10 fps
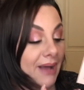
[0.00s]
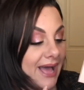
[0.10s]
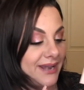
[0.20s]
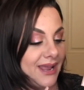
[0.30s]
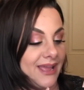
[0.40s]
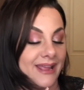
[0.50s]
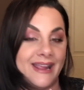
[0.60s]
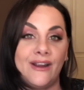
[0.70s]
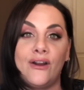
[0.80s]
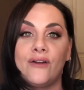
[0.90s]
but
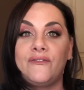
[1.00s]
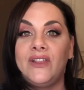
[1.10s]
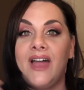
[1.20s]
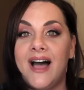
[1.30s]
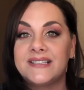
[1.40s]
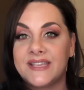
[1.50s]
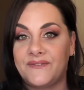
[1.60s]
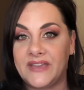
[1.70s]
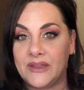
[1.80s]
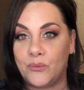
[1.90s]
her
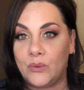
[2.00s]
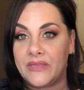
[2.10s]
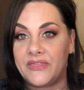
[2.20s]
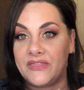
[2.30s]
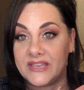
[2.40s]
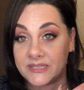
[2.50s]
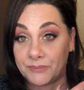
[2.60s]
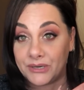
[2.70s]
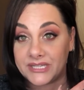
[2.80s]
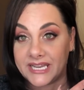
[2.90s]
philosophy with this
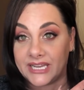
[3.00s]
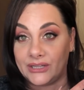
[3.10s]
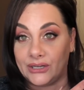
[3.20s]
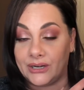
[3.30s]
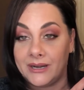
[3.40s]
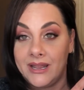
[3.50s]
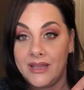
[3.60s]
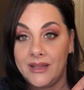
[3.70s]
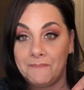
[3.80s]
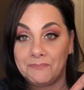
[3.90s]
particular
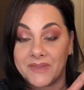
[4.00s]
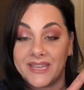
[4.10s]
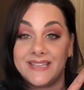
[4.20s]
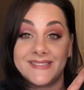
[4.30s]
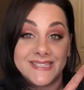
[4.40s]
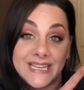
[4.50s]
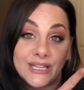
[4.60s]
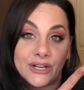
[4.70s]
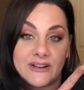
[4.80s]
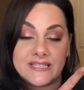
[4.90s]

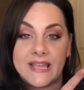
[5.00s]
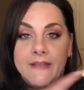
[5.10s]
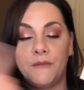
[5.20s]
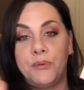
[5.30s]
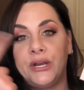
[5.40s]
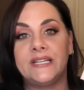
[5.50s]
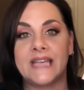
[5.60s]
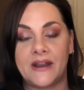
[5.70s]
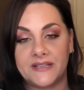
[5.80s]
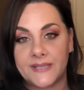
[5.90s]
concealer is that you put it
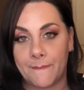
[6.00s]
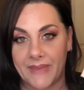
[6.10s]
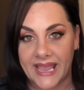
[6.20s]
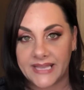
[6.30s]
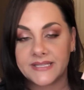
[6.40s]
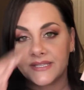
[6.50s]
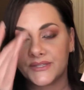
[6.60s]
down as a base.